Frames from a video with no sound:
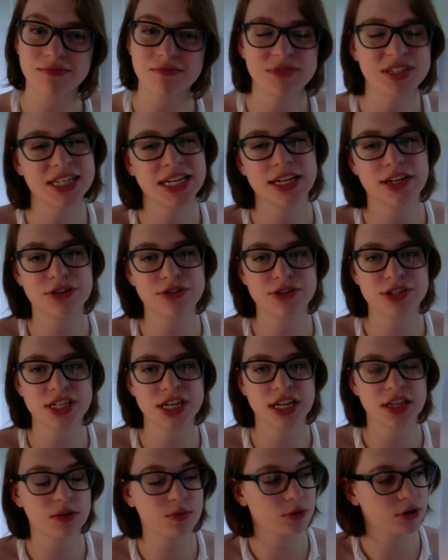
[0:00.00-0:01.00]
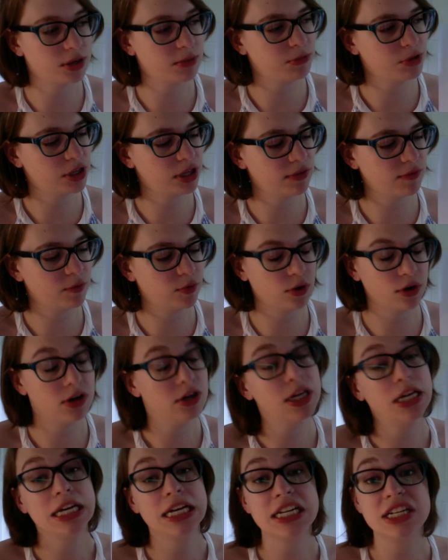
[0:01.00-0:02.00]
Standard's not the word I'm looking for.
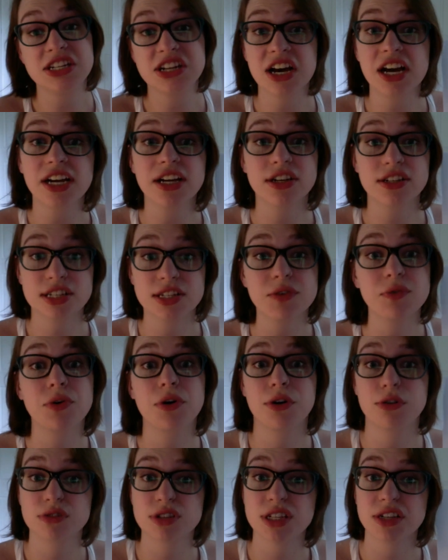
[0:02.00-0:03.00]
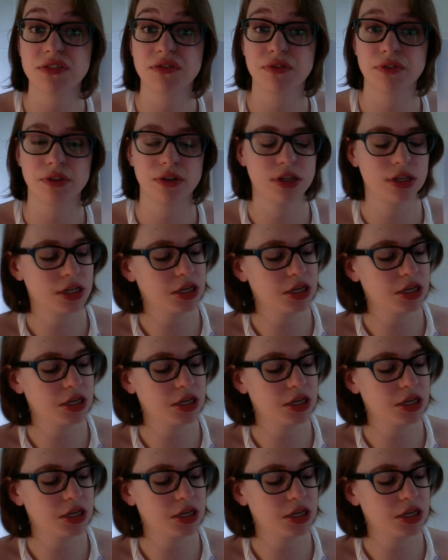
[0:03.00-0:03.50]
Not so cursive,